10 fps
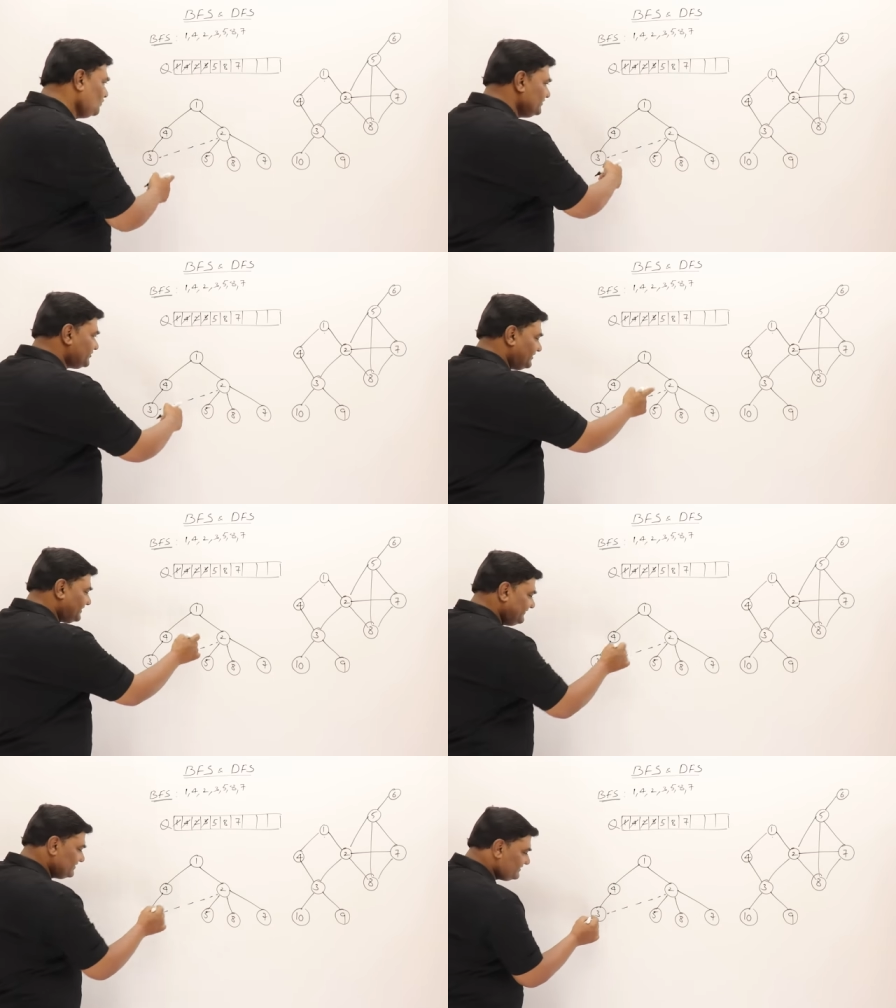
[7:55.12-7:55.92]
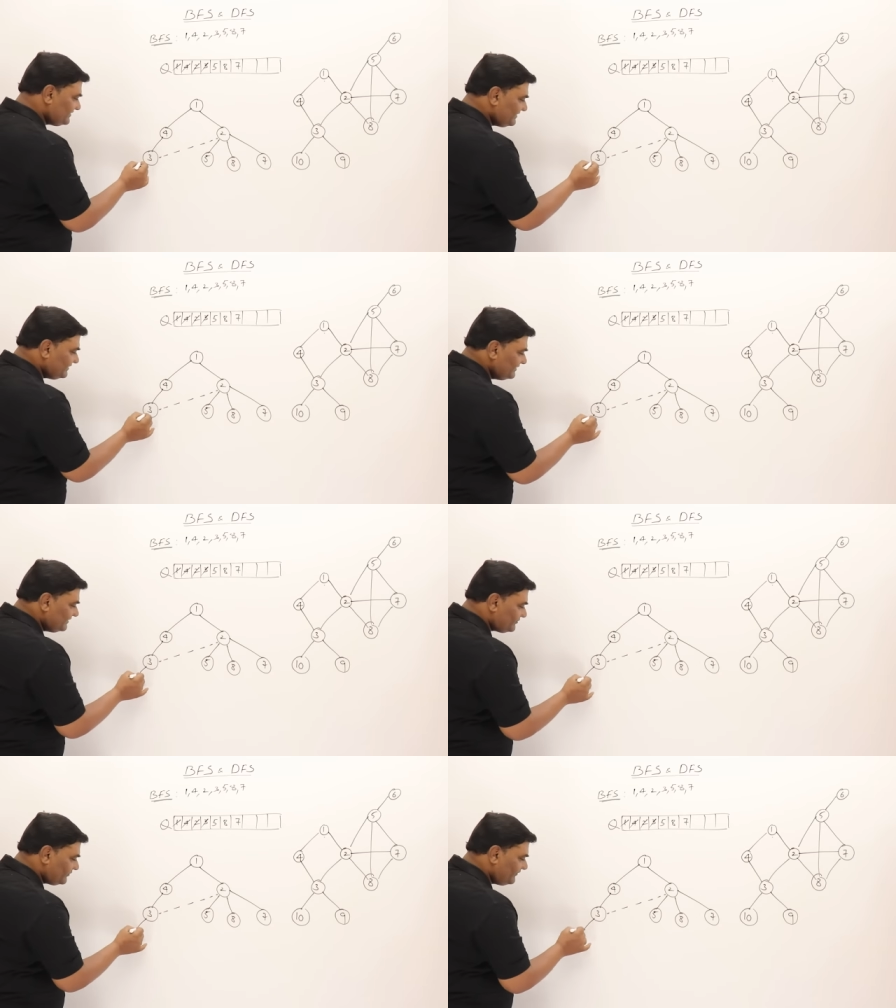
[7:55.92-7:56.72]
is already visited.
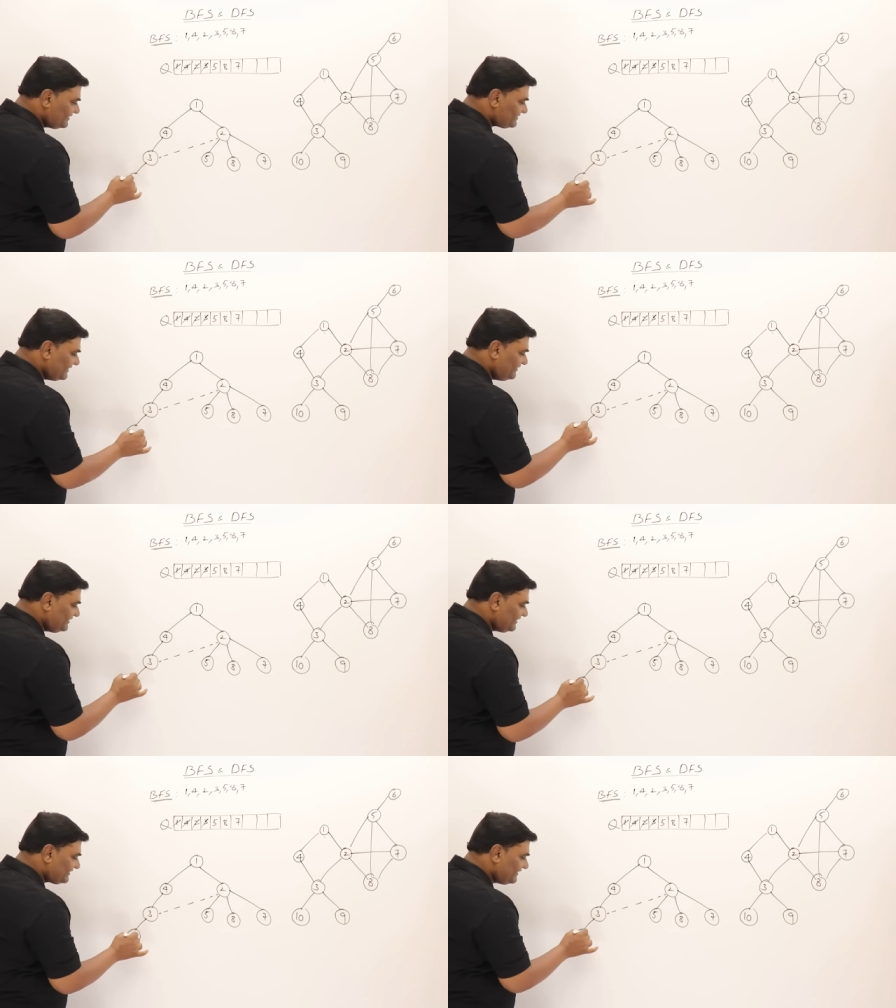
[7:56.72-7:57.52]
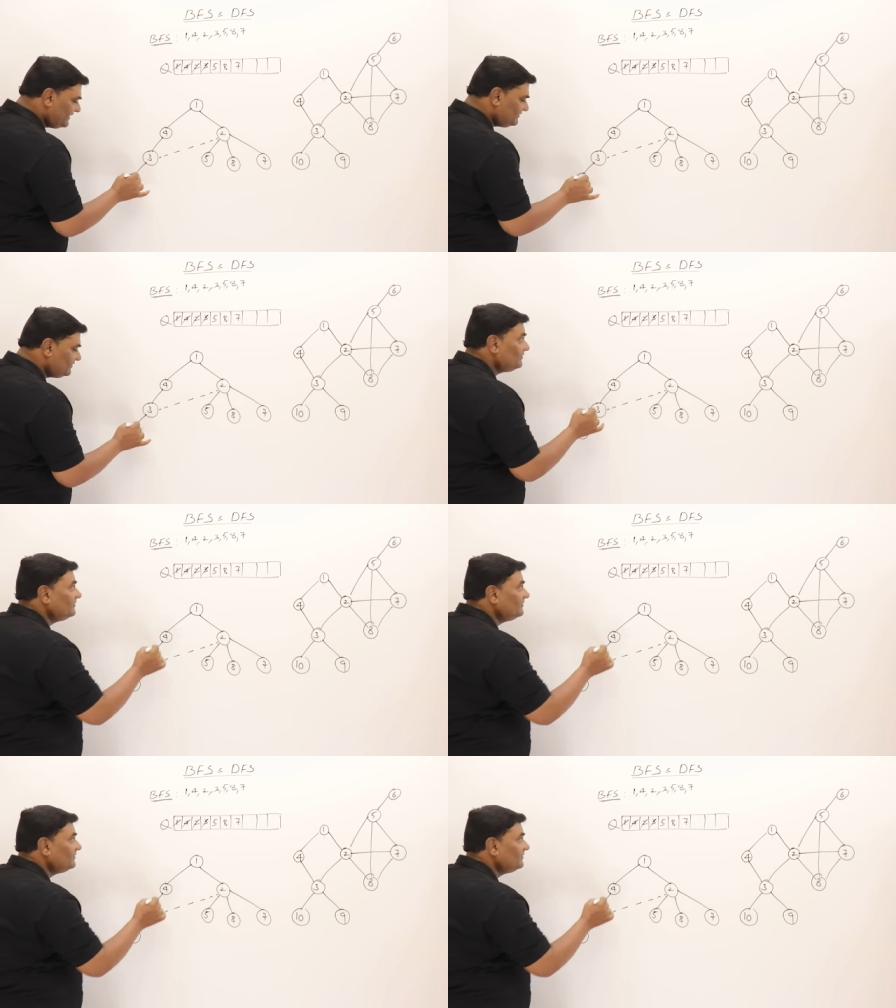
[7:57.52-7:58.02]
So first I will take 10,